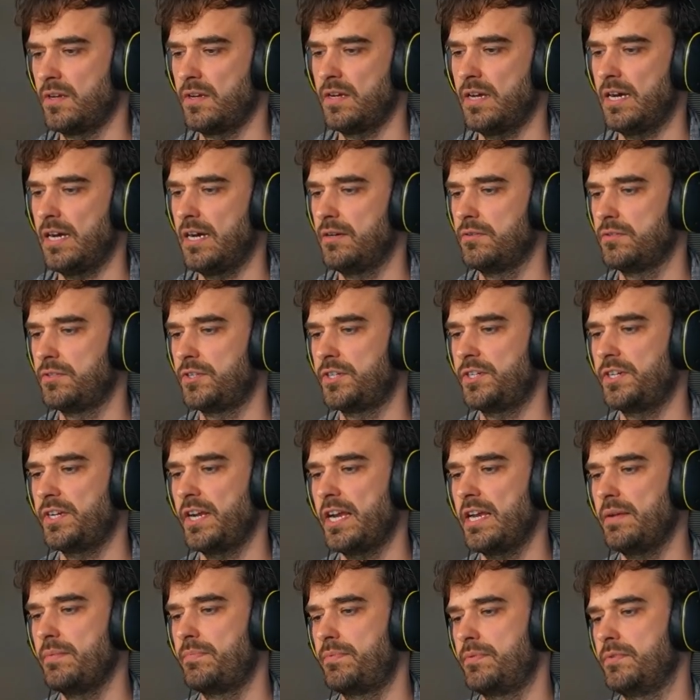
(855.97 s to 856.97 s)
out
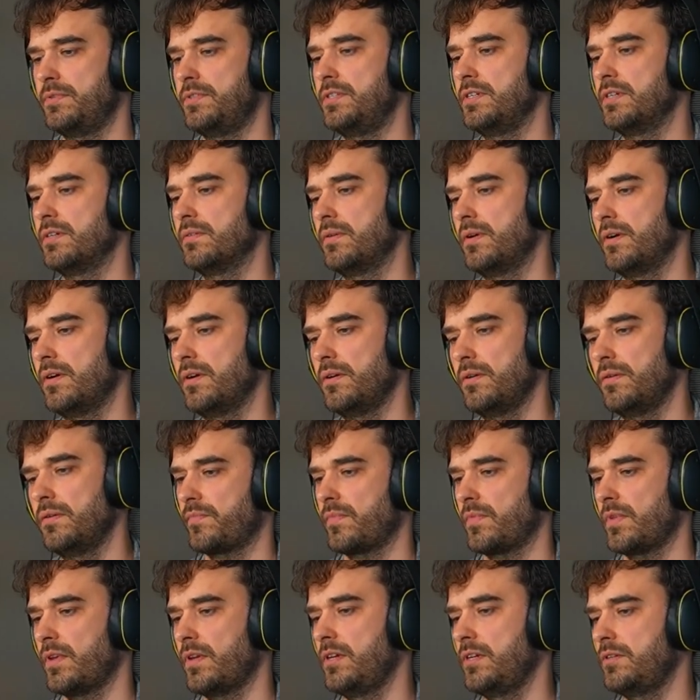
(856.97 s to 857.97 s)
shape zero
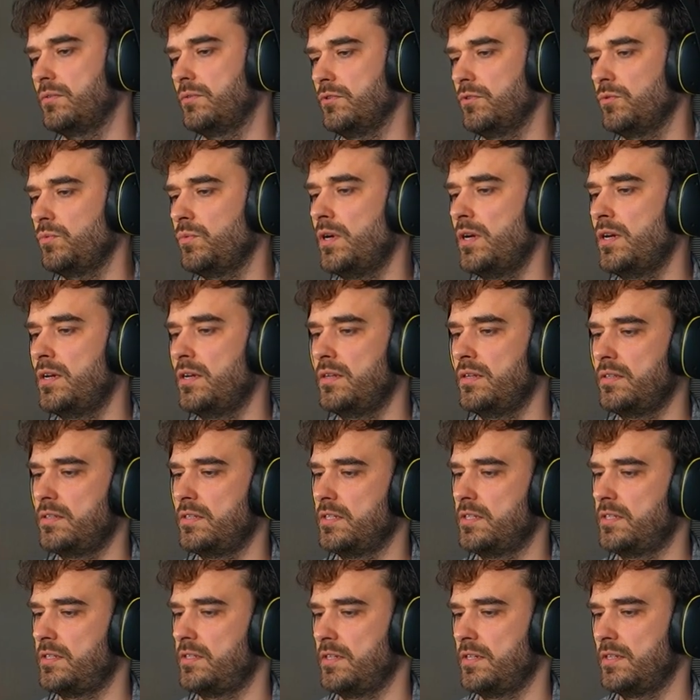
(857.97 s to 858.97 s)
equals one,
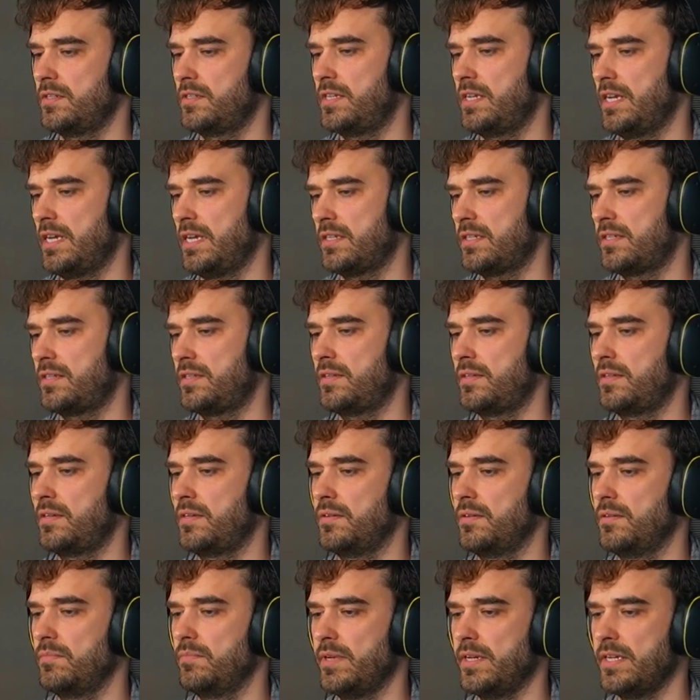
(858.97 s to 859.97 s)
just a test
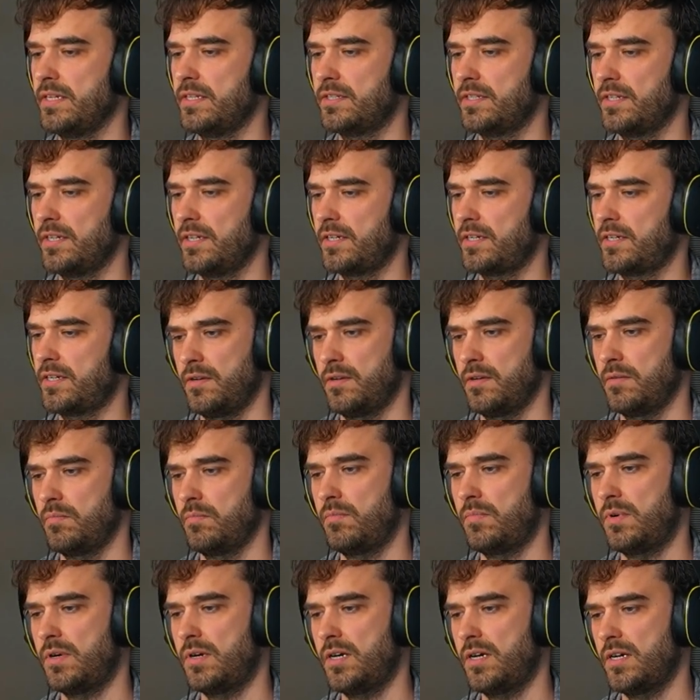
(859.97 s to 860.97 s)
basic
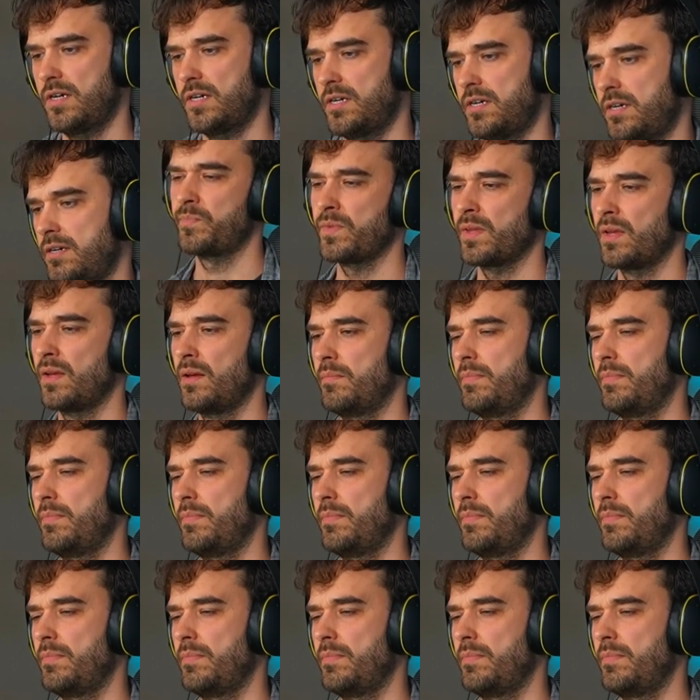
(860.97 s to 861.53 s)
mock.